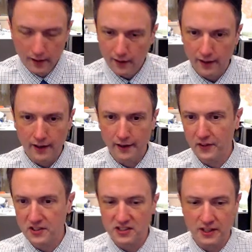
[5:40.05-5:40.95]
Uh,
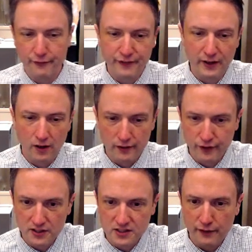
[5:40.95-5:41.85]
this is a very,
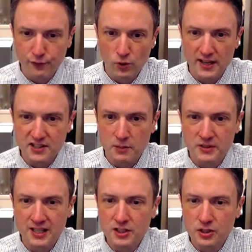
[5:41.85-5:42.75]
very tough forecast. The
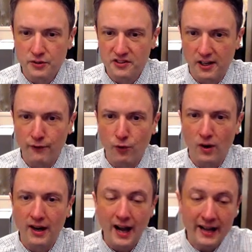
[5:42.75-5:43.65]
potential is there for a
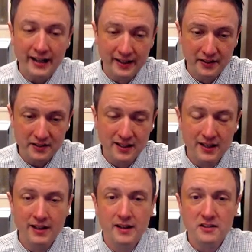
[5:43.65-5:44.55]
high end
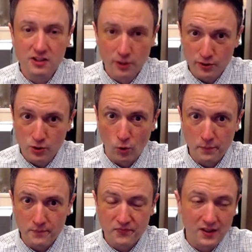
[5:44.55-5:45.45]
snowstorm.